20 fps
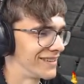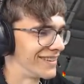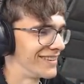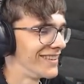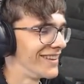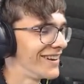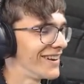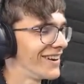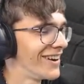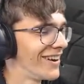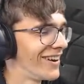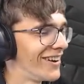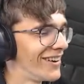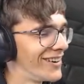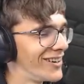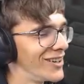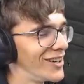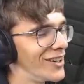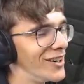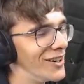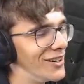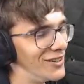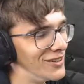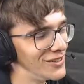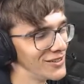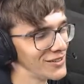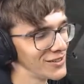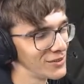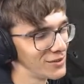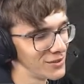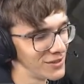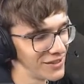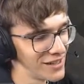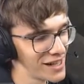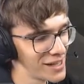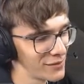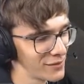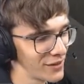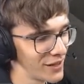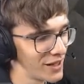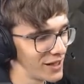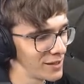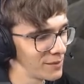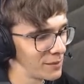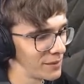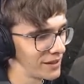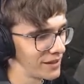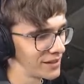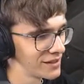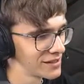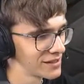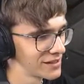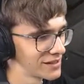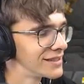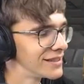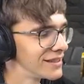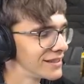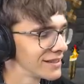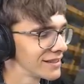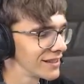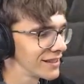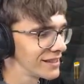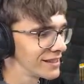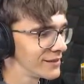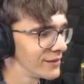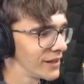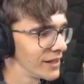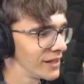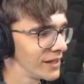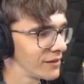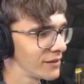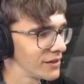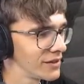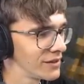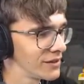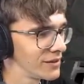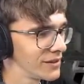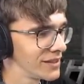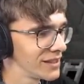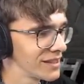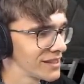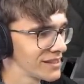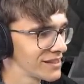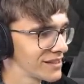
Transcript: No, don't. You will have nightmares. Okay, why are we doing this?